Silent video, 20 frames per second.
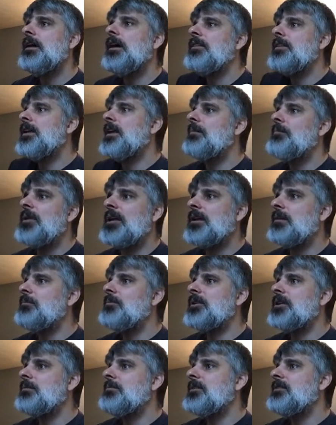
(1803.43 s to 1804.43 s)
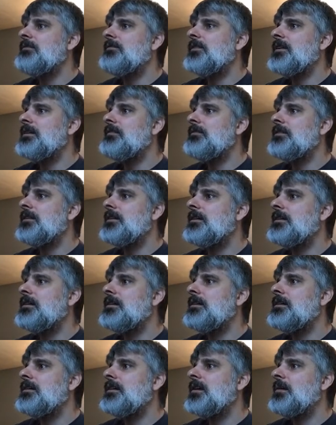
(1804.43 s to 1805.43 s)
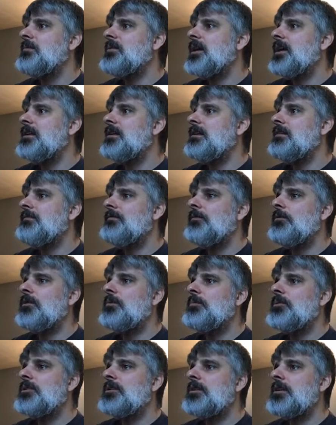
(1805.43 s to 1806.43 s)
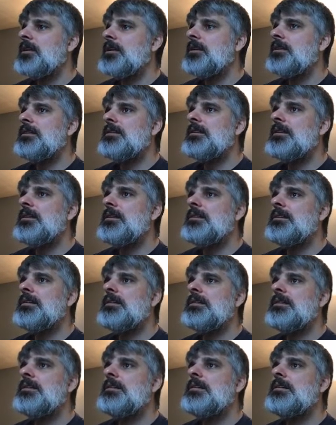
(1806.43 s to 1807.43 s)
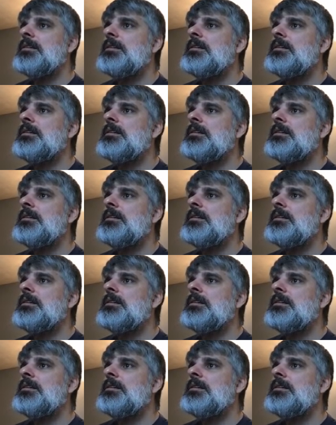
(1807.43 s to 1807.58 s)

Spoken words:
And then I'm like a pretty big favorite here. You have 94%, it says.